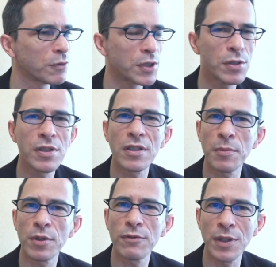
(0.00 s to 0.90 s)
reduce the
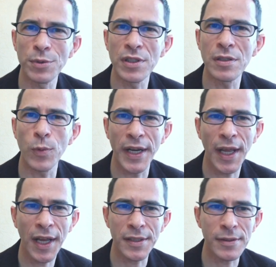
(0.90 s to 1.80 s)
number of liberties that white
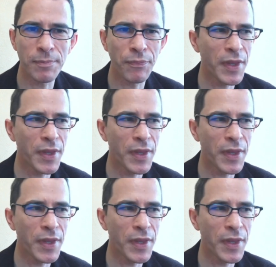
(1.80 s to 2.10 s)
has.